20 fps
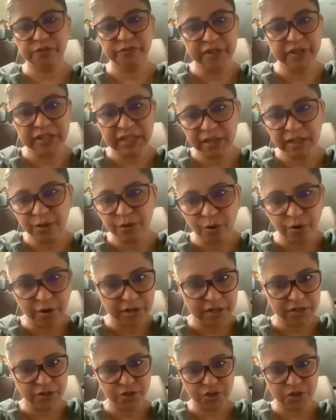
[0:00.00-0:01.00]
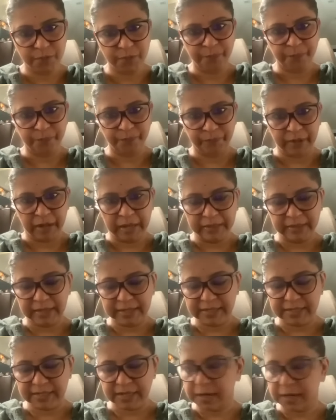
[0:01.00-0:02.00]
of Indic knowledge
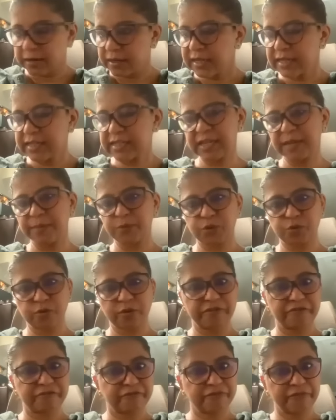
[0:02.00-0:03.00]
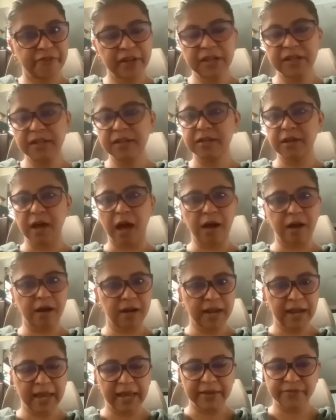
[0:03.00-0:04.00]
that suddenly seems to have filled our
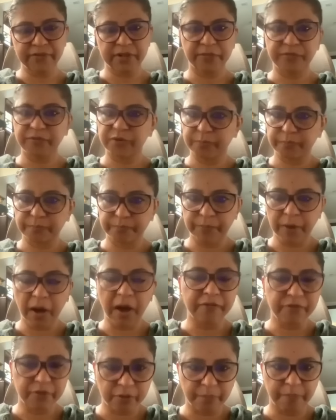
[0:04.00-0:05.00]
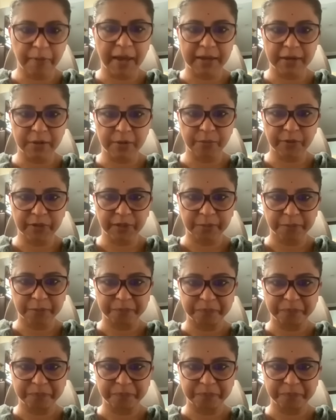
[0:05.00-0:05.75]
lives after the pandemic.